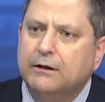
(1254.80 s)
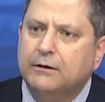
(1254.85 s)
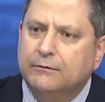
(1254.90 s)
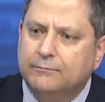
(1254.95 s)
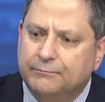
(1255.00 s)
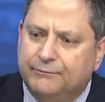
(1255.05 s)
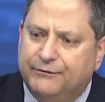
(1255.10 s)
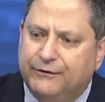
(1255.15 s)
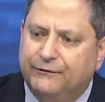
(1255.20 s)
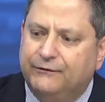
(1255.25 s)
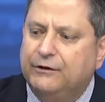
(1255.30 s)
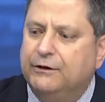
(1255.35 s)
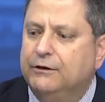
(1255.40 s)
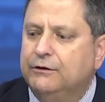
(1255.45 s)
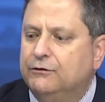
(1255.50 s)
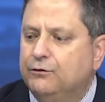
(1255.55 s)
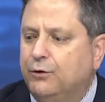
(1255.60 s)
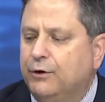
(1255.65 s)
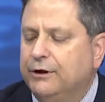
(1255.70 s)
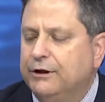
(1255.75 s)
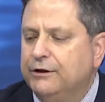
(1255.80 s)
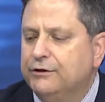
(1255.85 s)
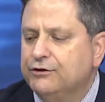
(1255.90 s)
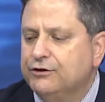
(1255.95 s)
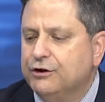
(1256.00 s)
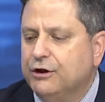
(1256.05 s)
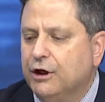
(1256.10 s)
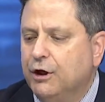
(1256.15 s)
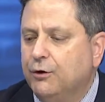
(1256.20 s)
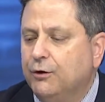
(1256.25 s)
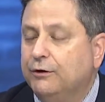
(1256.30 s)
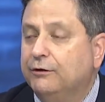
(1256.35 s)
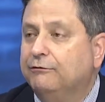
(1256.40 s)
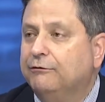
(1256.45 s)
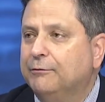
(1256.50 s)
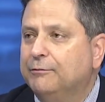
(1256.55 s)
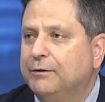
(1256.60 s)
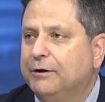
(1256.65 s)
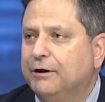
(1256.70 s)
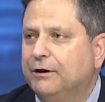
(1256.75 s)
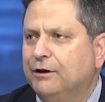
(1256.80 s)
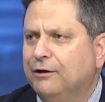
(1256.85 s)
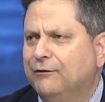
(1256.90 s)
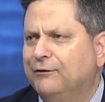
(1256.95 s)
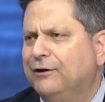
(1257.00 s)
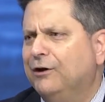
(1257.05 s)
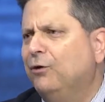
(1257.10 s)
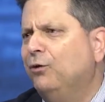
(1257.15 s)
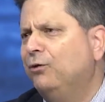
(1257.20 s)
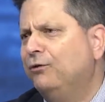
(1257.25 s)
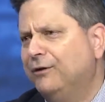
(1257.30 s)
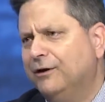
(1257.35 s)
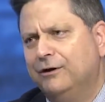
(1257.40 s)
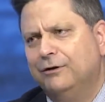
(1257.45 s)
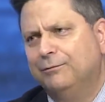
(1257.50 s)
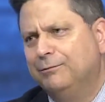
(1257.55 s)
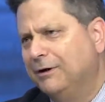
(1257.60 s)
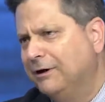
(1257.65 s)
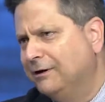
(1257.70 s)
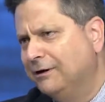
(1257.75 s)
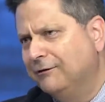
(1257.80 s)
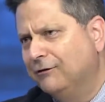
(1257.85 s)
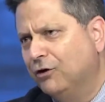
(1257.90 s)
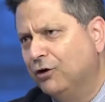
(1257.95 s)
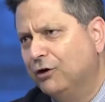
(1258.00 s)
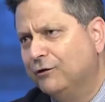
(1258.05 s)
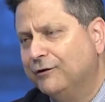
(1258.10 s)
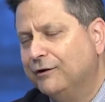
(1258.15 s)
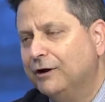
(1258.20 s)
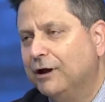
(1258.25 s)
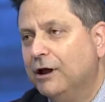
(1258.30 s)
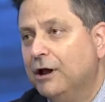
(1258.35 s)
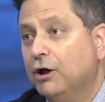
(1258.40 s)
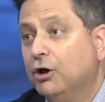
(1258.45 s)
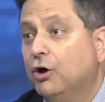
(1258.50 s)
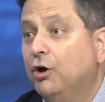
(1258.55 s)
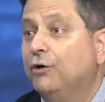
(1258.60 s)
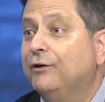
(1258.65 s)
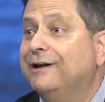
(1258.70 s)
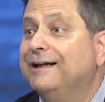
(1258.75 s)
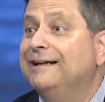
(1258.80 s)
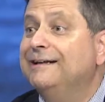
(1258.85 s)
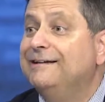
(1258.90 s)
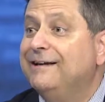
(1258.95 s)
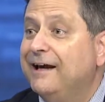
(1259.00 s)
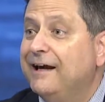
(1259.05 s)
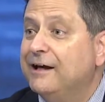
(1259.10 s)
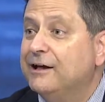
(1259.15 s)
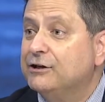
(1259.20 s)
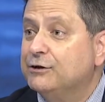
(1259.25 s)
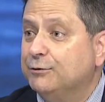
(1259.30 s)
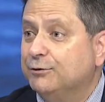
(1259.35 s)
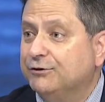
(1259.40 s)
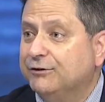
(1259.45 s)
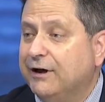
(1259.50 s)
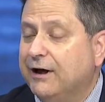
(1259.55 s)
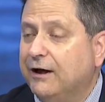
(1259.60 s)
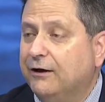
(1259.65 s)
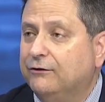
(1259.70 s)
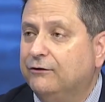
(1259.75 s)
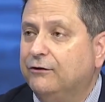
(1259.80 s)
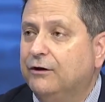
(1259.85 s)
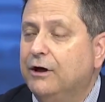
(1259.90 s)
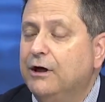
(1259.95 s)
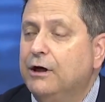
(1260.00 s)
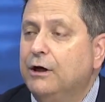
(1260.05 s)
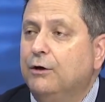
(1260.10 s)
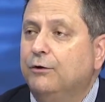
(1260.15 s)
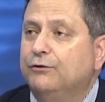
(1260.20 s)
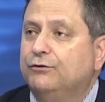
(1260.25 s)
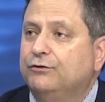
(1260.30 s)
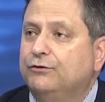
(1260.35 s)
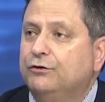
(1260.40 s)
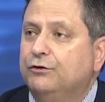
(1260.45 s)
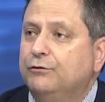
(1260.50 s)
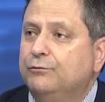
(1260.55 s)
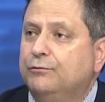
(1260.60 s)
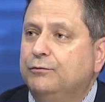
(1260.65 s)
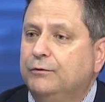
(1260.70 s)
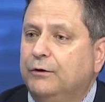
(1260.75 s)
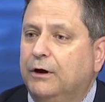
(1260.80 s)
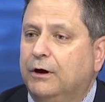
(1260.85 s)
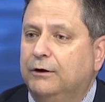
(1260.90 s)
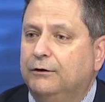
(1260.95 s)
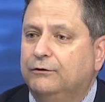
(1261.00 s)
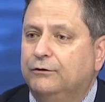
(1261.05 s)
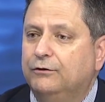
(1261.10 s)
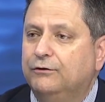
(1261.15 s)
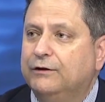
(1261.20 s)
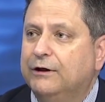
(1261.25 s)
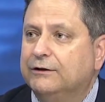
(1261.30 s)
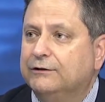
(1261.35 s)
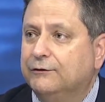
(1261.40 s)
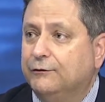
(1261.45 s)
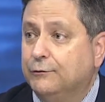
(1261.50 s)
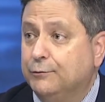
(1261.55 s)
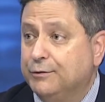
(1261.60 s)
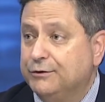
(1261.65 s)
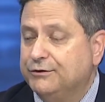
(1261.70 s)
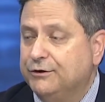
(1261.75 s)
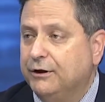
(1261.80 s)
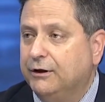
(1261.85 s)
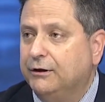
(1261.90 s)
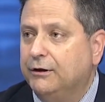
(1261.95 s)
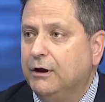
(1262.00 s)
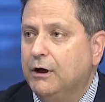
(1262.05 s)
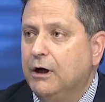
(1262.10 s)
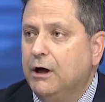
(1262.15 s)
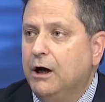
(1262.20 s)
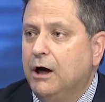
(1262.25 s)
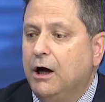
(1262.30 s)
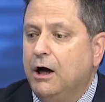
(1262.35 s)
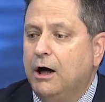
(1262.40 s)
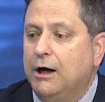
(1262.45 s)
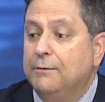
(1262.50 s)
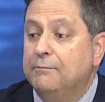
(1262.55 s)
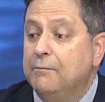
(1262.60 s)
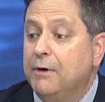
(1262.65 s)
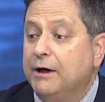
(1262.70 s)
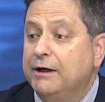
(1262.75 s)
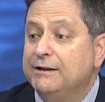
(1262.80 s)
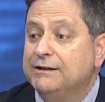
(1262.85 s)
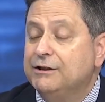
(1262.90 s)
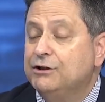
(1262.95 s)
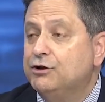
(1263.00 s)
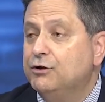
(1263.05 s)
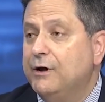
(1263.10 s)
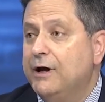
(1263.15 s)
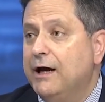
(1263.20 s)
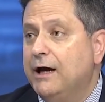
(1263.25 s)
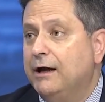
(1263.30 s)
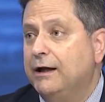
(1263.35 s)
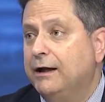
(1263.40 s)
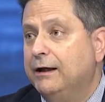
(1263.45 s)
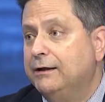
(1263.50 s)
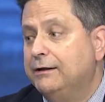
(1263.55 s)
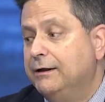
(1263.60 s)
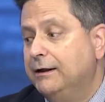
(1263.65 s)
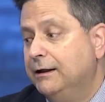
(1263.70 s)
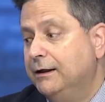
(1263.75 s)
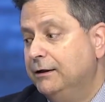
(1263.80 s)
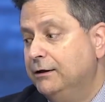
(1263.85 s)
15, 20 years ago on the repeal of an old thing you probably never heard of it called the intangibles tax. It was two, uh, two tenths of a percent on monies that you had at, in